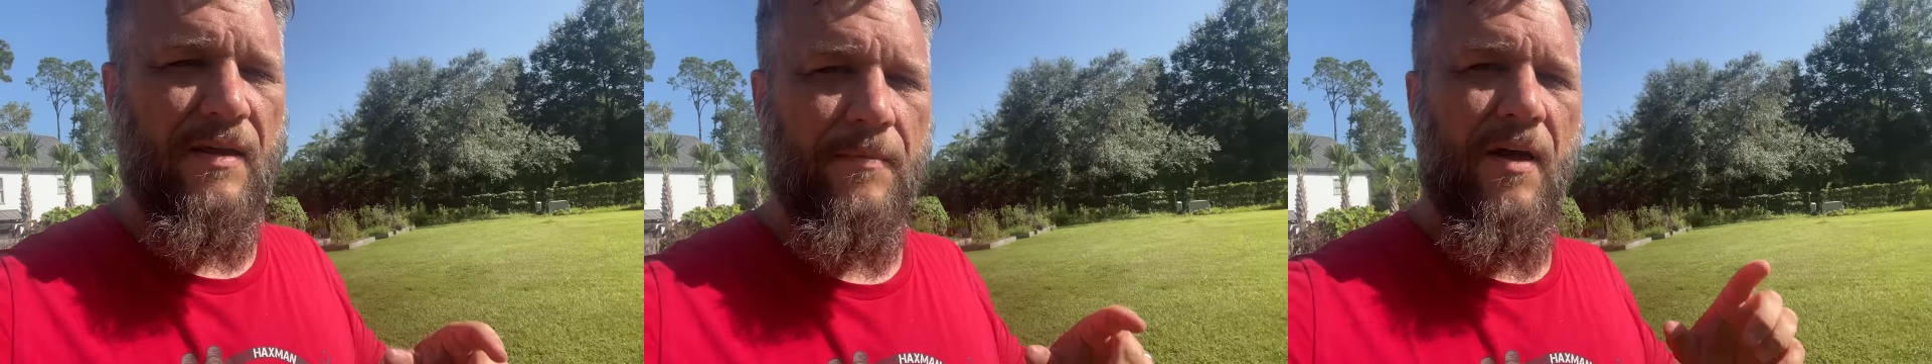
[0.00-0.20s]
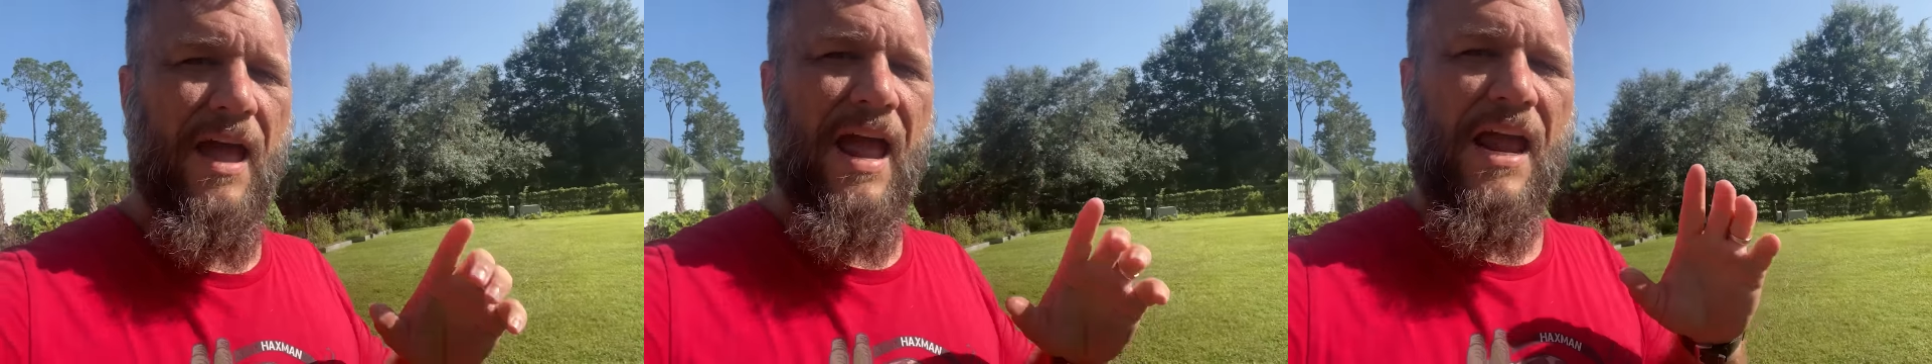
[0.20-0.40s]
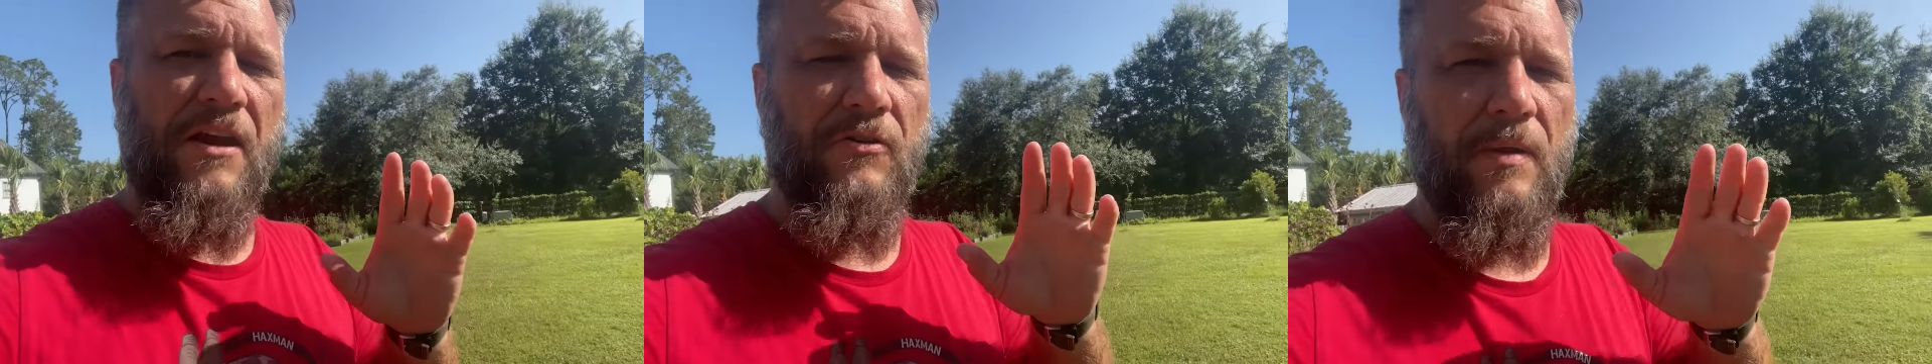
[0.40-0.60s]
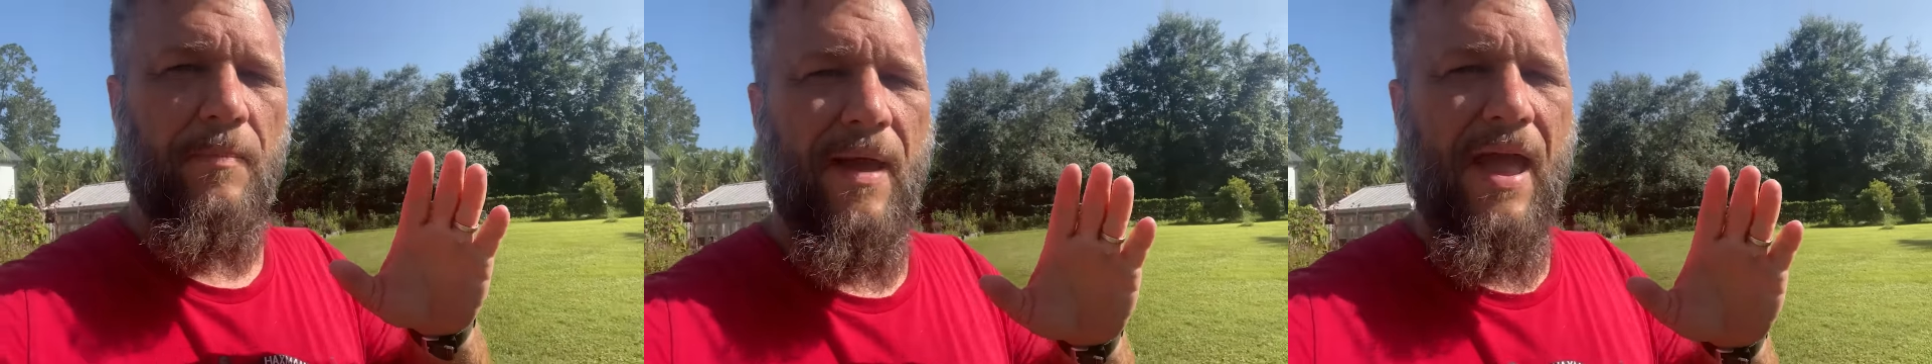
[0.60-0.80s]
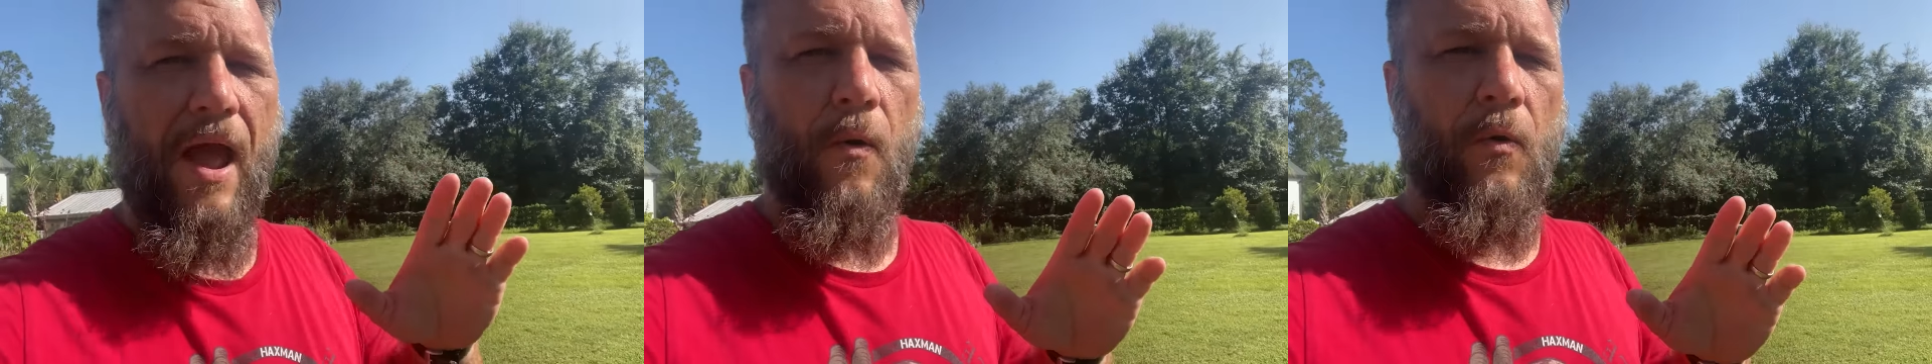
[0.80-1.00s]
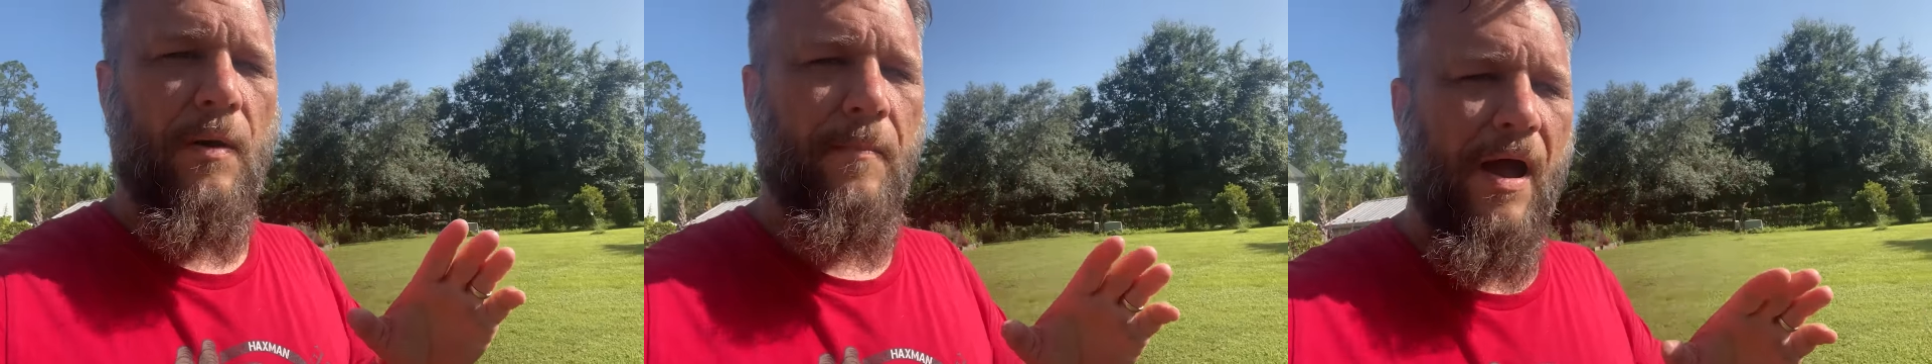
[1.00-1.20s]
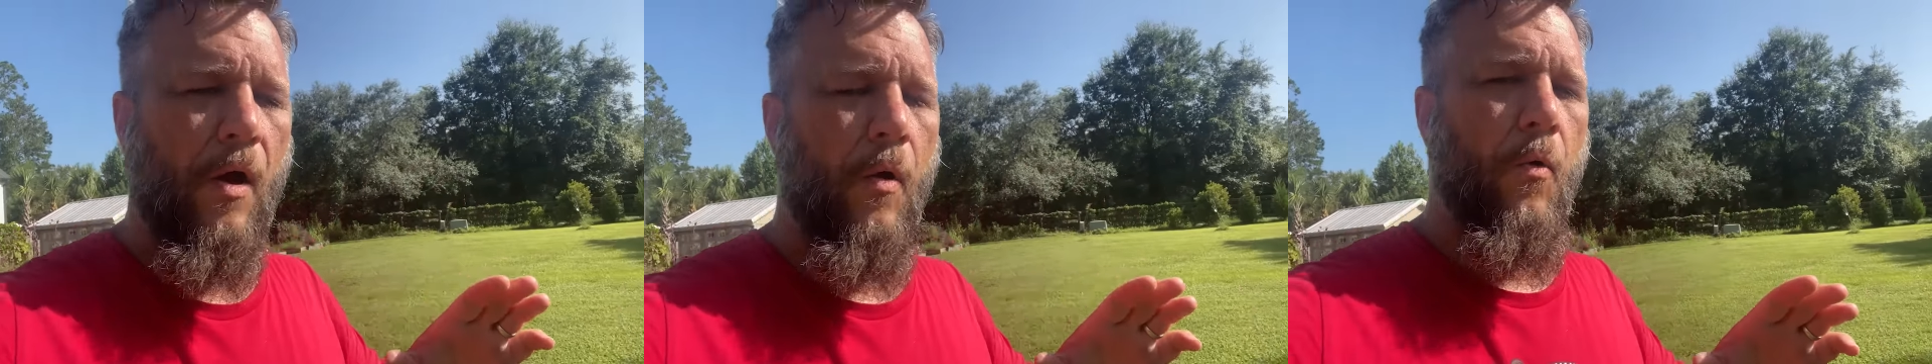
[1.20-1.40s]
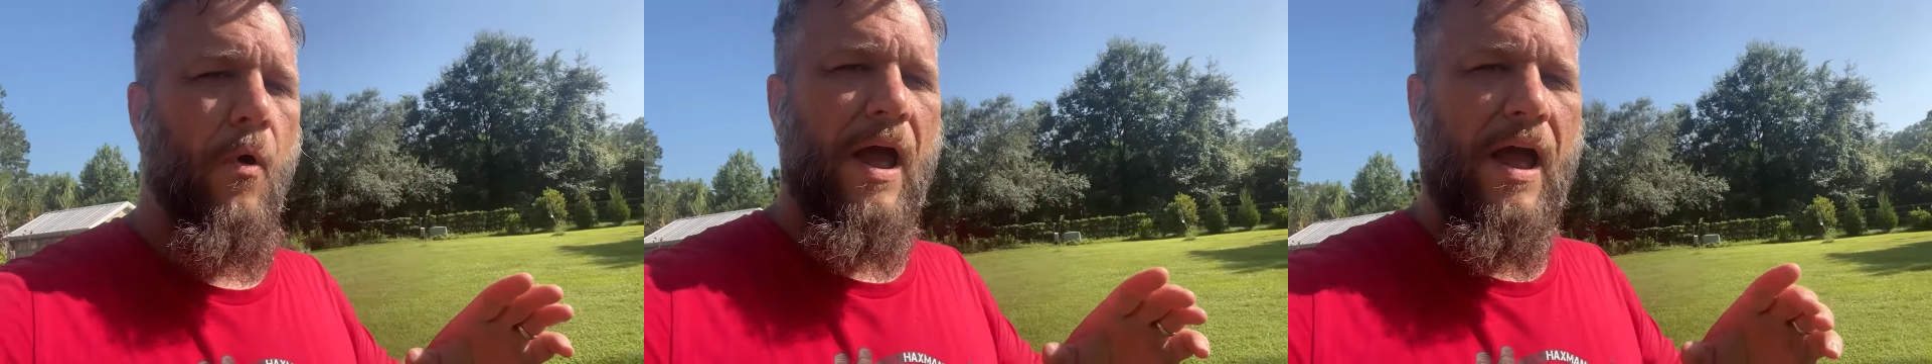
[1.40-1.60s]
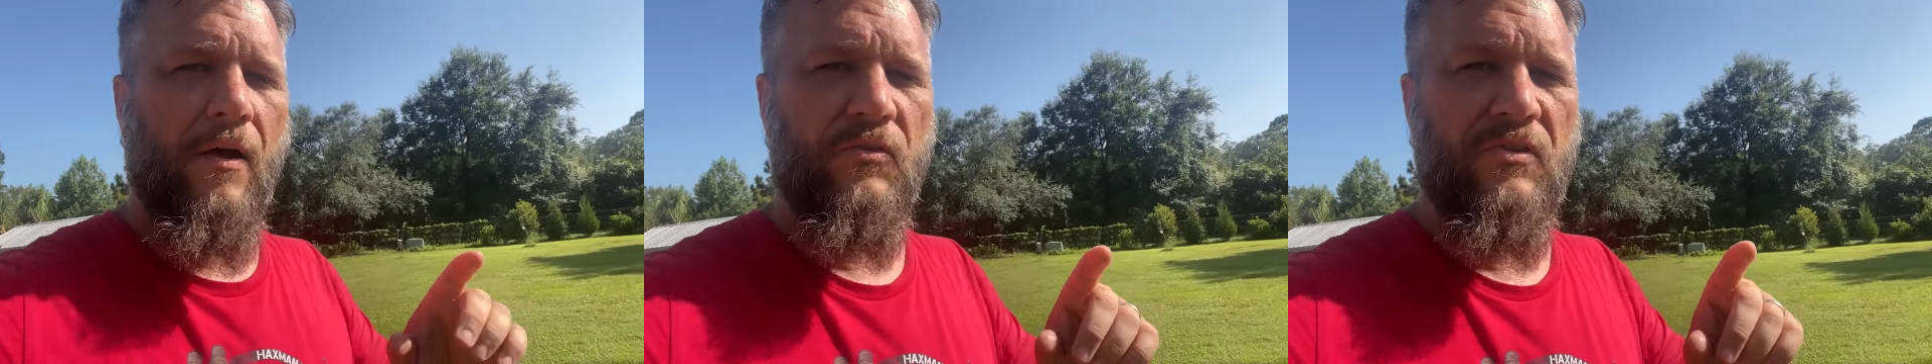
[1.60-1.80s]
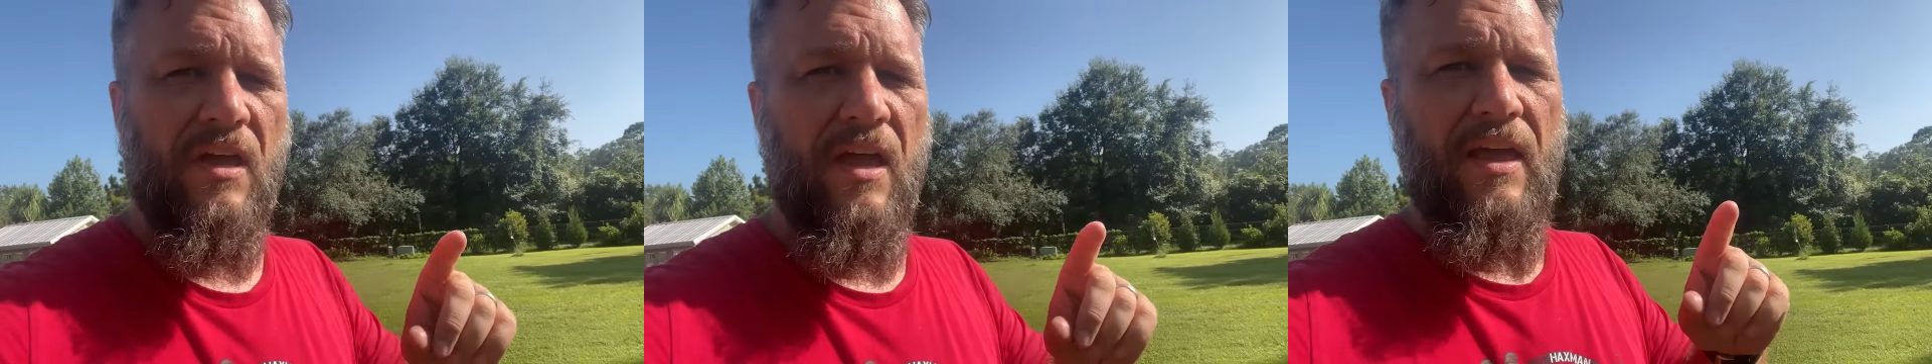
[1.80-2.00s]
I'm not actually powering my whole
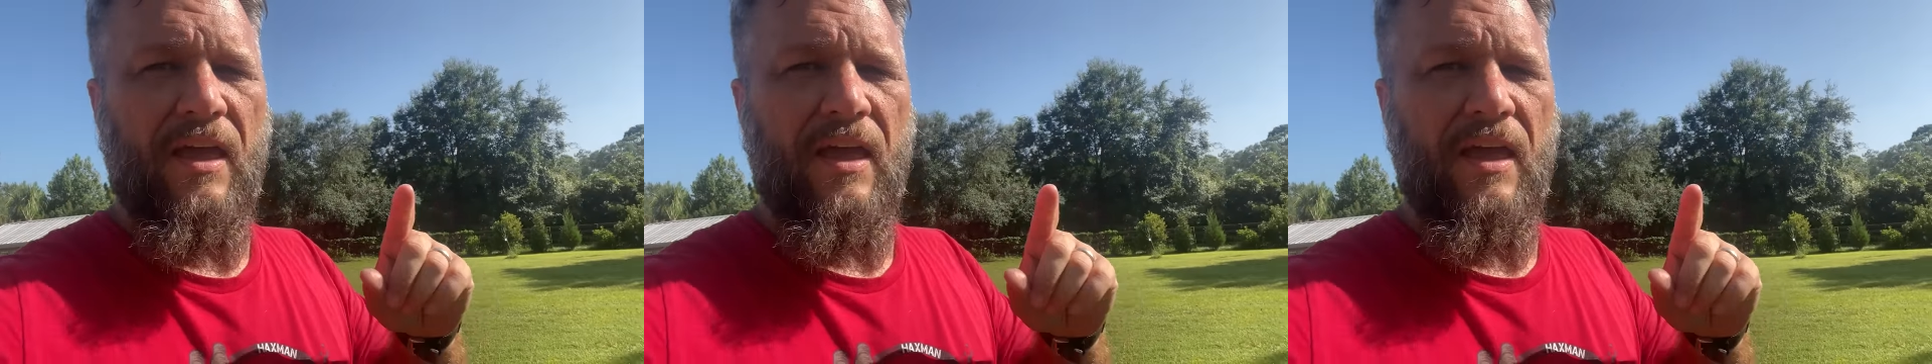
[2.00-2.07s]
house.